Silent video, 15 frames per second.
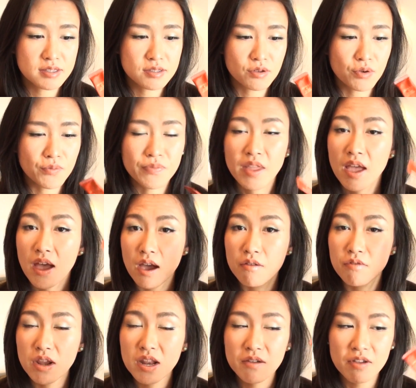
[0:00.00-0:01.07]
So I
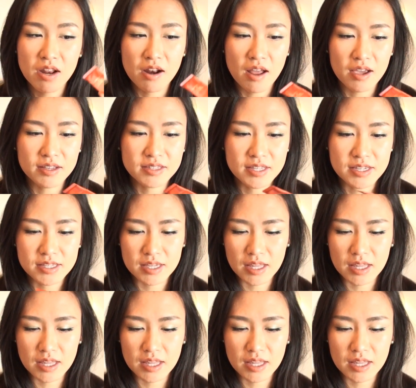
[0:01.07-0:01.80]
really like this,